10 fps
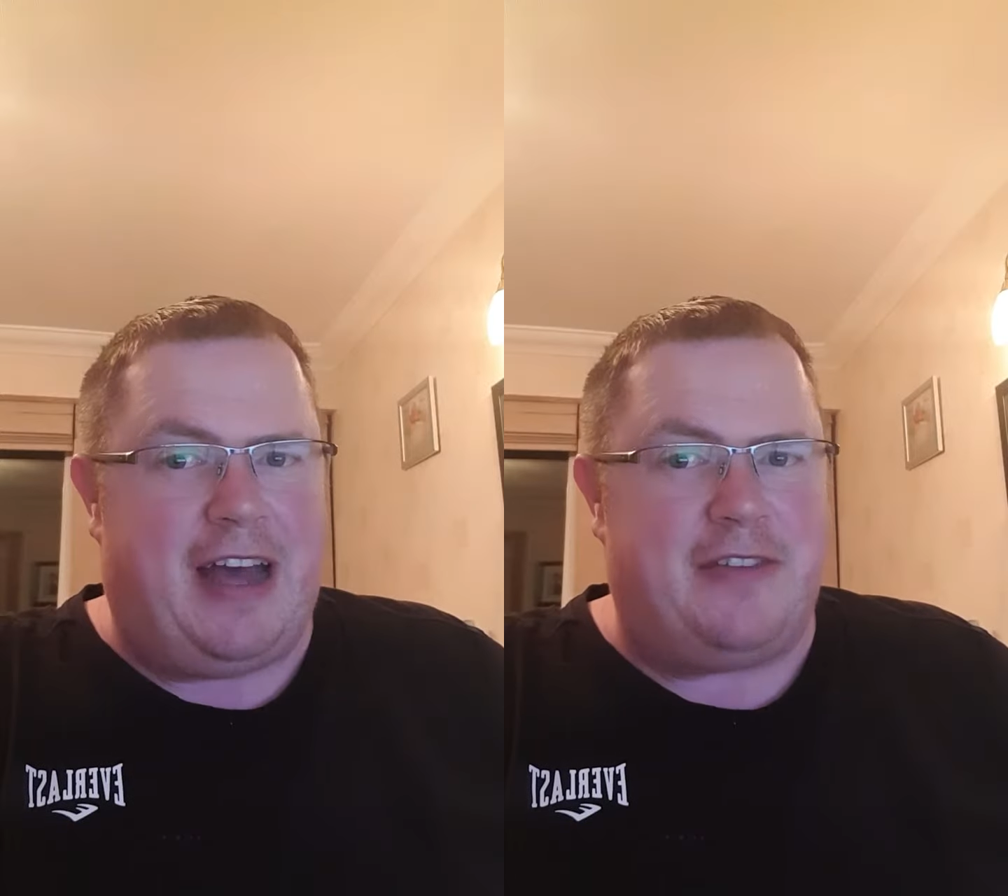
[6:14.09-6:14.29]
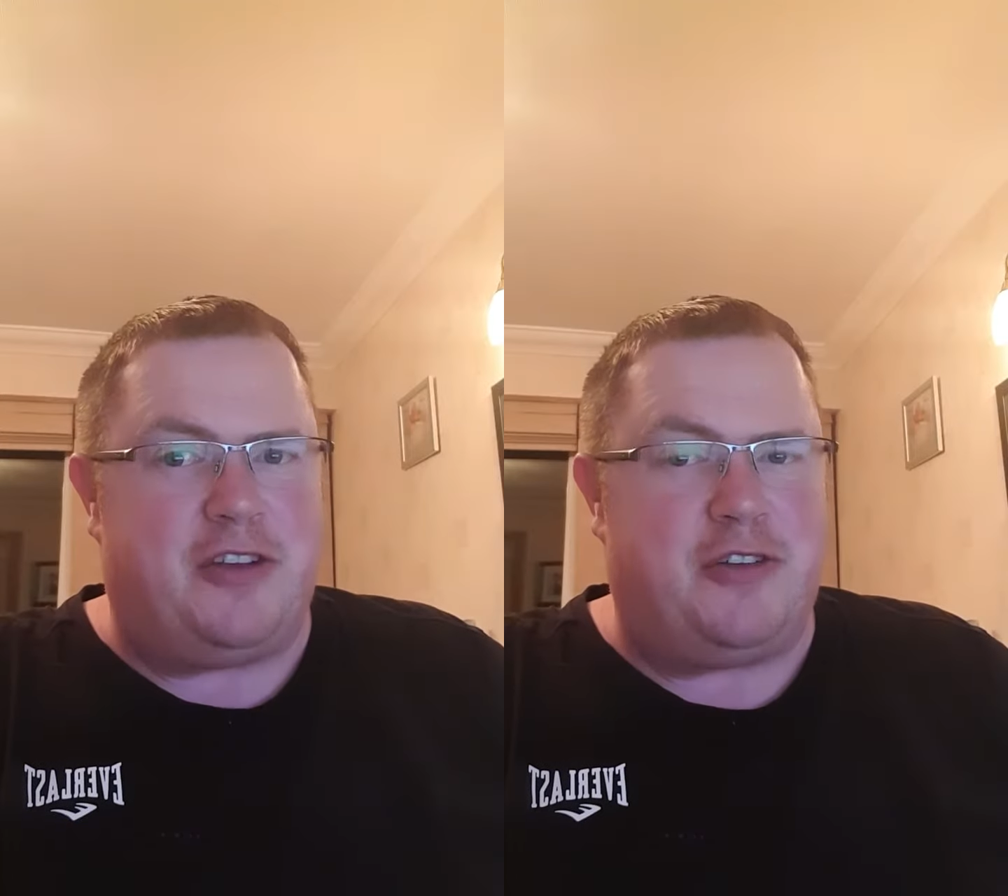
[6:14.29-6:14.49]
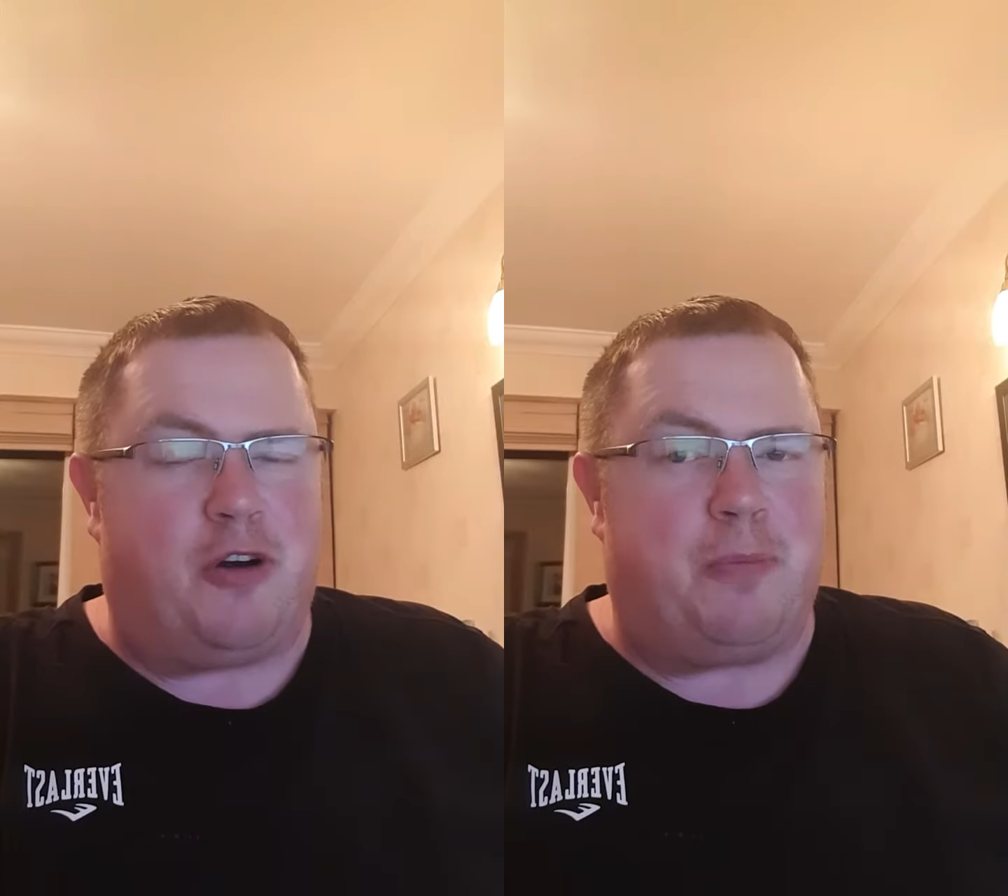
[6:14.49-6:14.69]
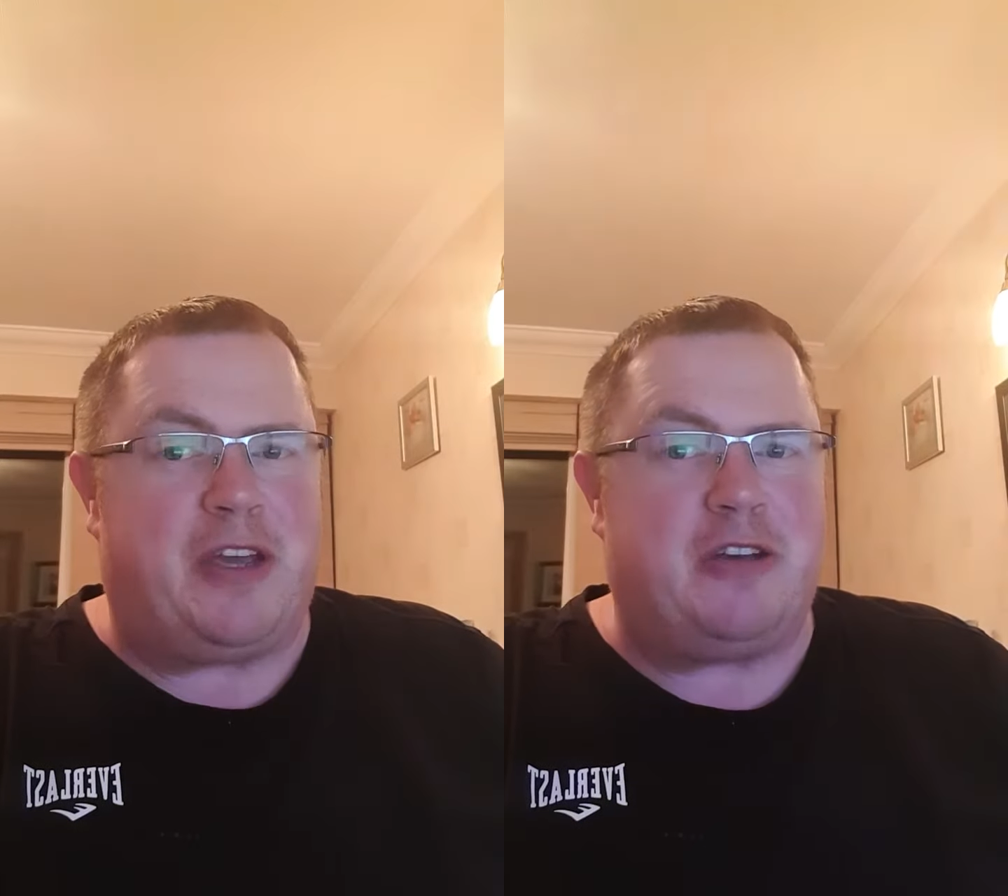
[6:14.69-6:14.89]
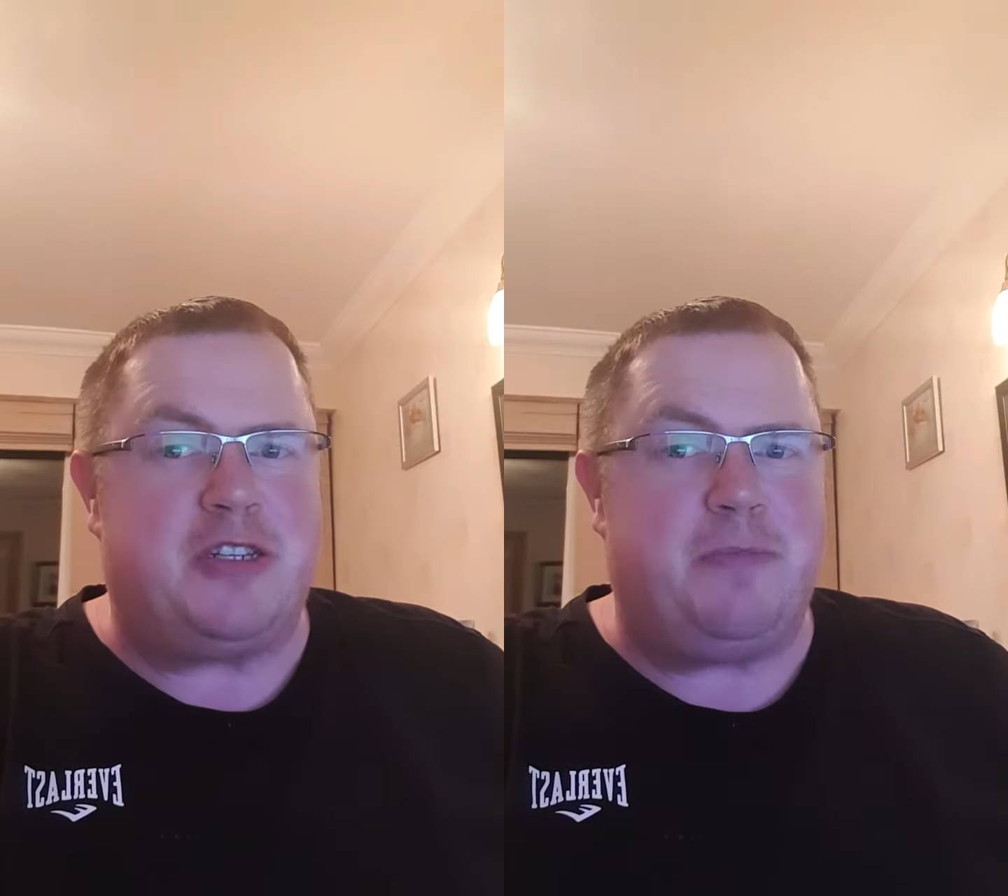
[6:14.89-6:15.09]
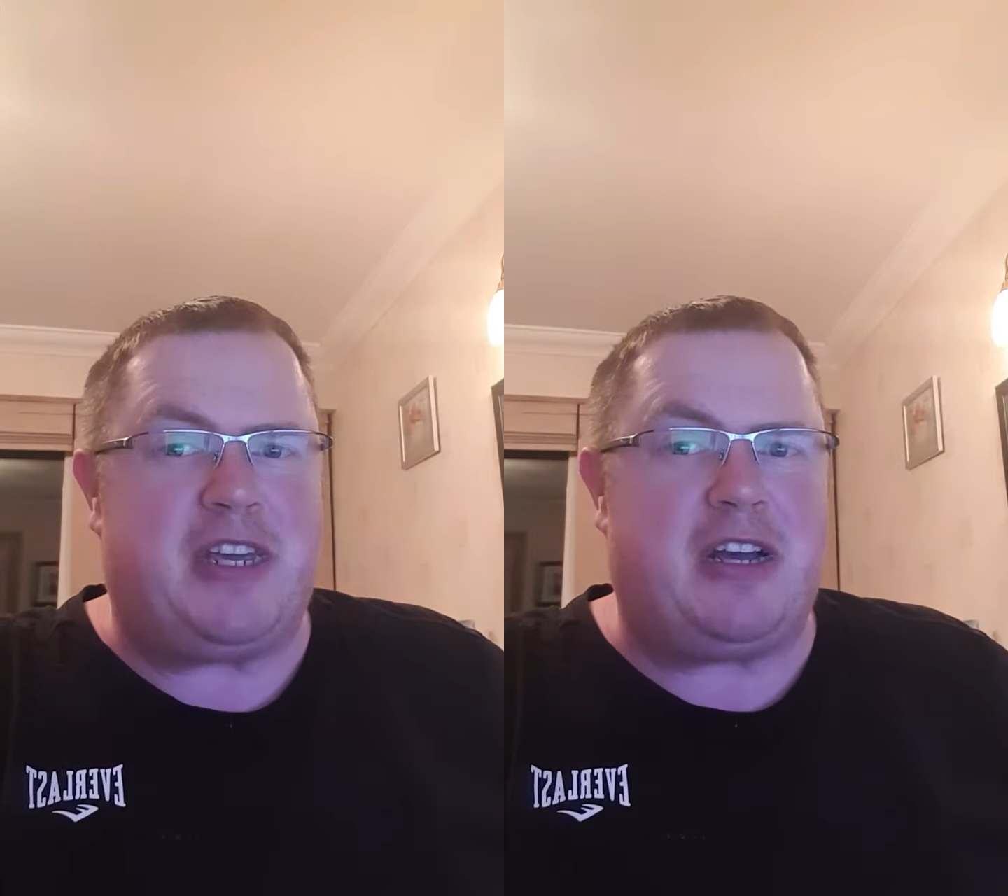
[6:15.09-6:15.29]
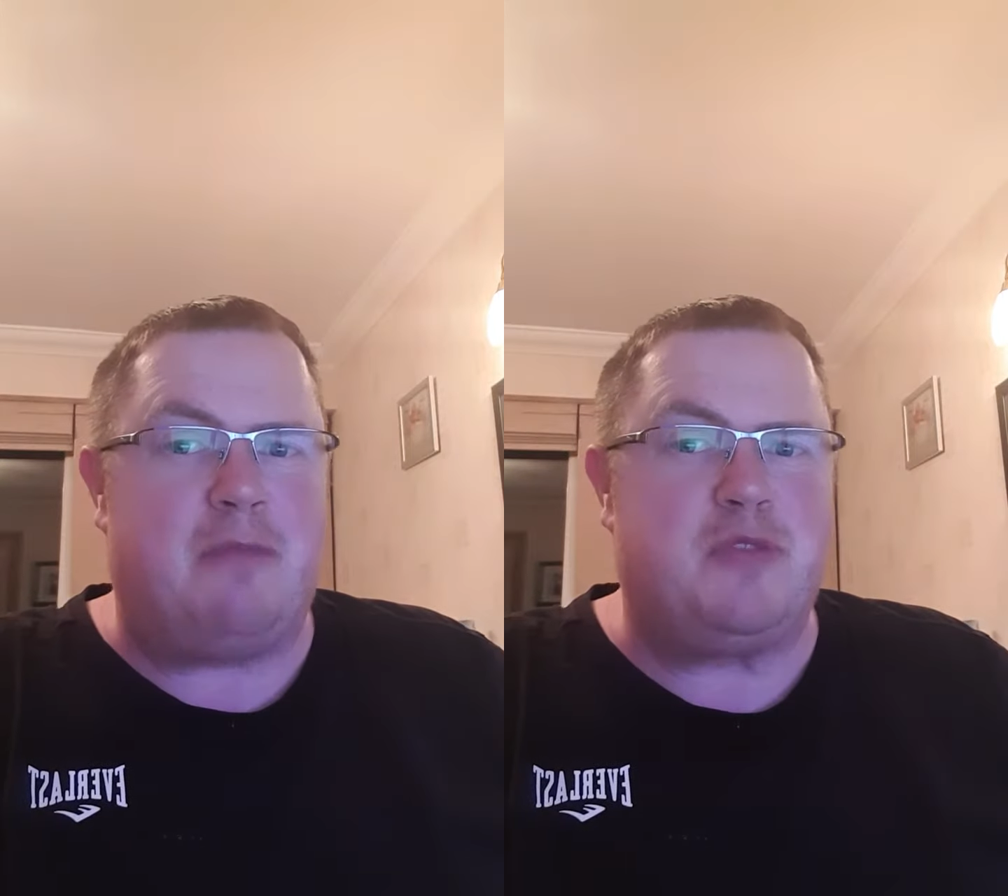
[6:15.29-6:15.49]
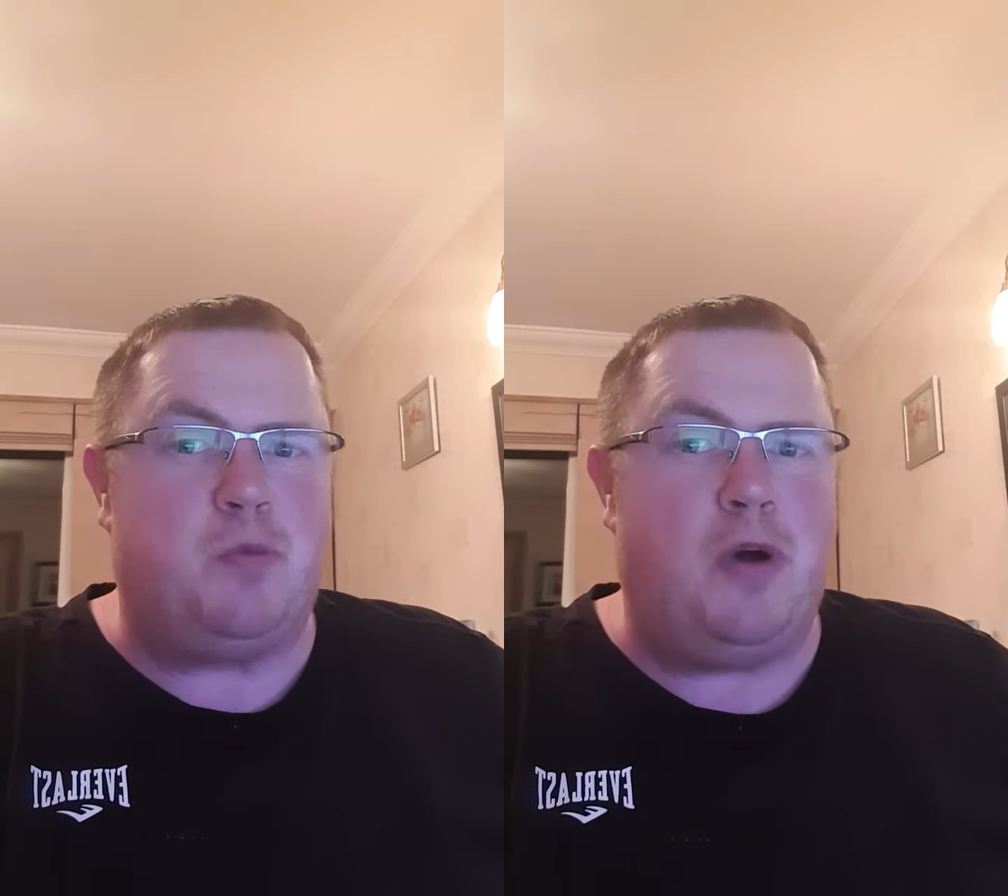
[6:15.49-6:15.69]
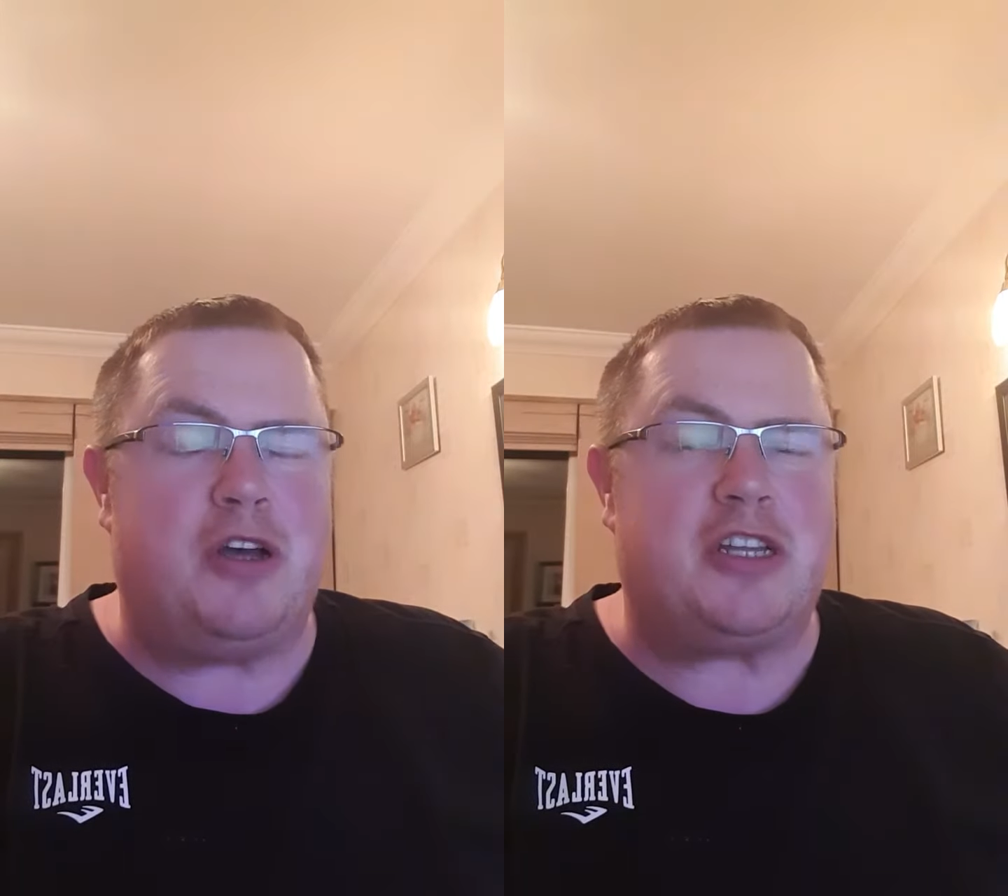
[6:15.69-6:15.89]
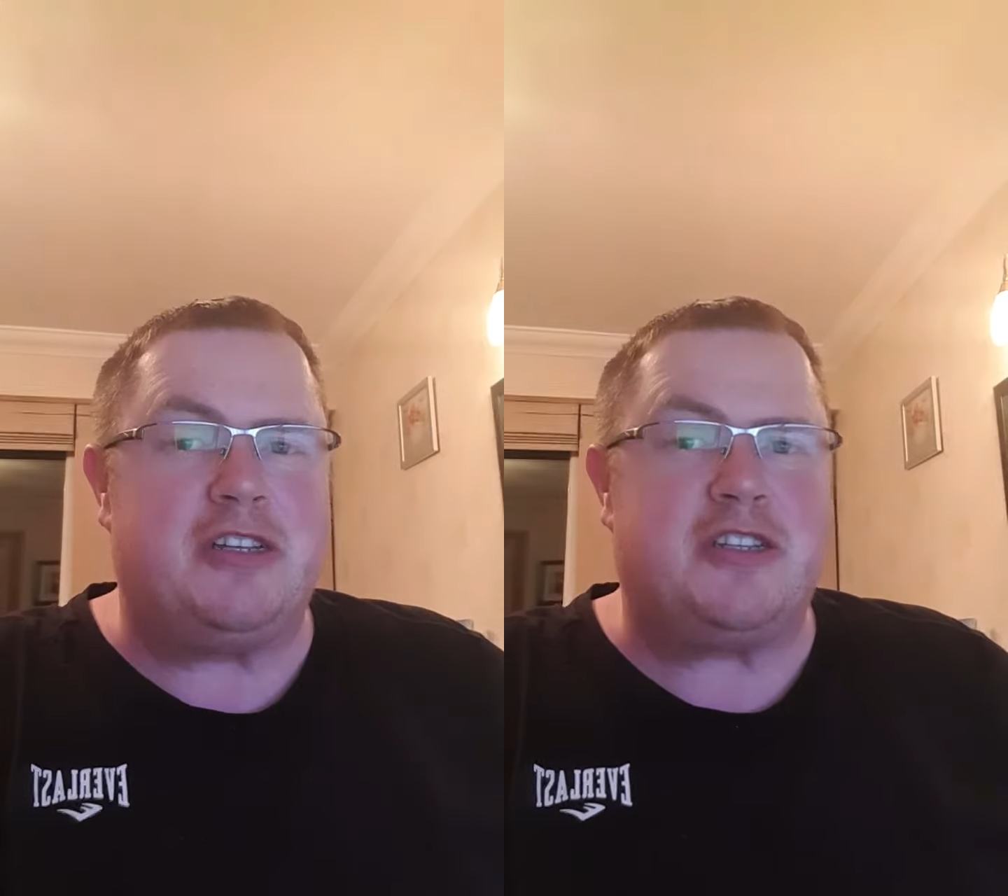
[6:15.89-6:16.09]
at the dock because it becomes
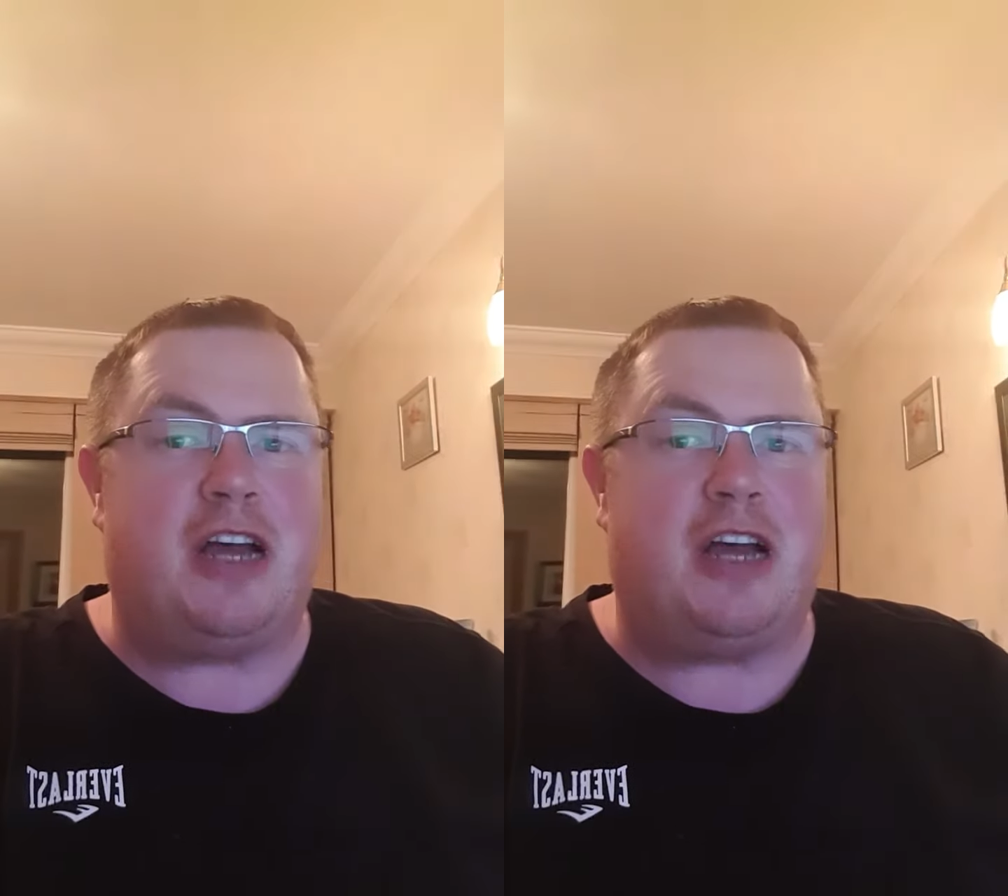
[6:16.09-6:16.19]
worthless